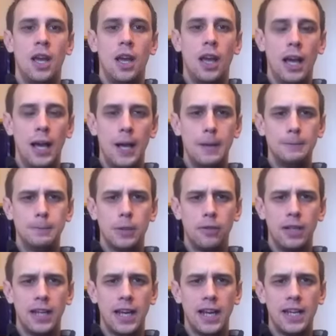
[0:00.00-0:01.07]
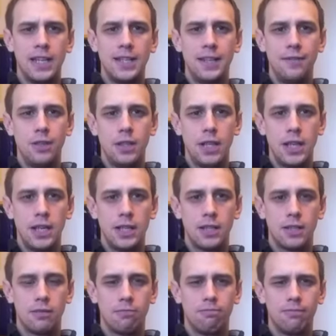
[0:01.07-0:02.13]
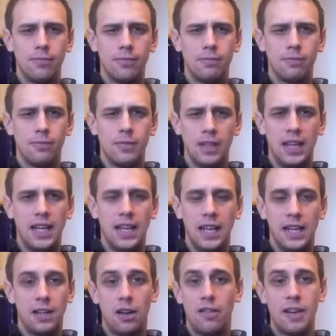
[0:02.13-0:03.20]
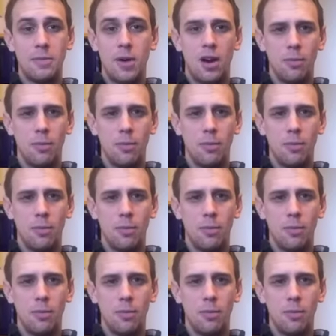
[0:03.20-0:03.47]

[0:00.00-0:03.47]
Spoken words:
Not really getting any DVDs lately, or anymore.